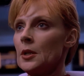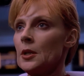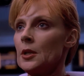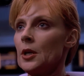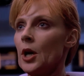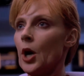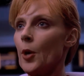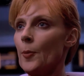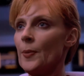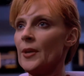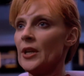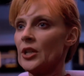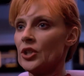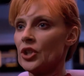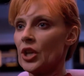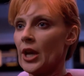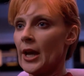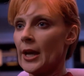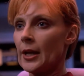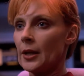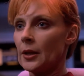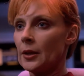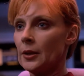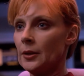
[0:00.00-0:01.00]
reminding
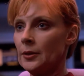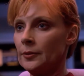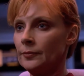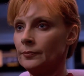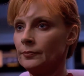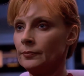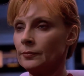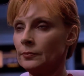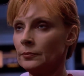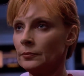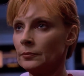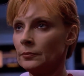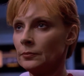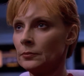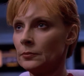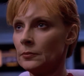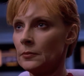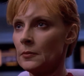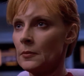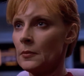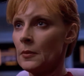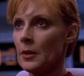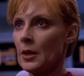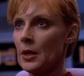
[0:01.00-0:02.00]
us of the
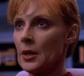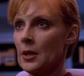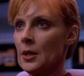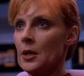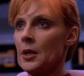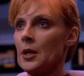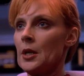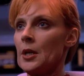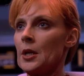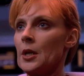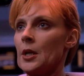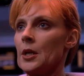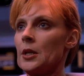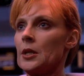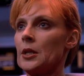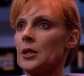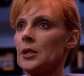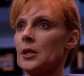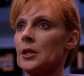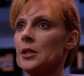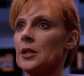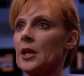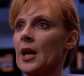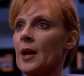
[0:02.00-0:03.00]
inevitable passage of
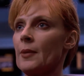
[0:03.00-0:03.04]
time.